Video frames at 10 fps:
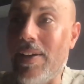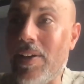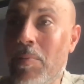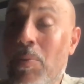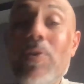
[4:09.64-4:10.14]

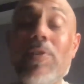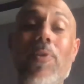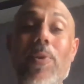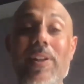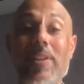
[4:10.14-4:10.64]
Moving
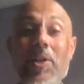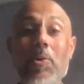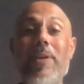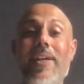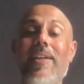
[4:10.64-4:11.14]
forward a little
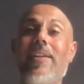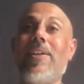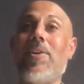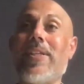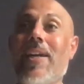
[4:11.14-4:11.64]
bit,
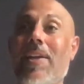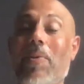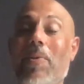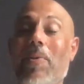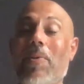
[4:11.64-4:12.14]
it's kind of like
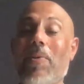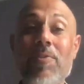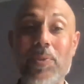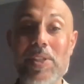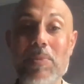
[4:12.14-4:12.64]
what
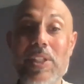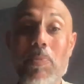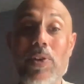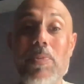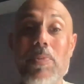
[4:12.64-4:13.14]
influenced me
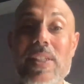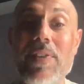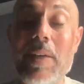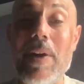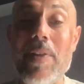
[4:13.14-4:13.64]
more
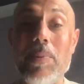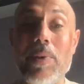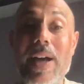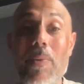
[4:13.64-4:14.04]
specifically about the book.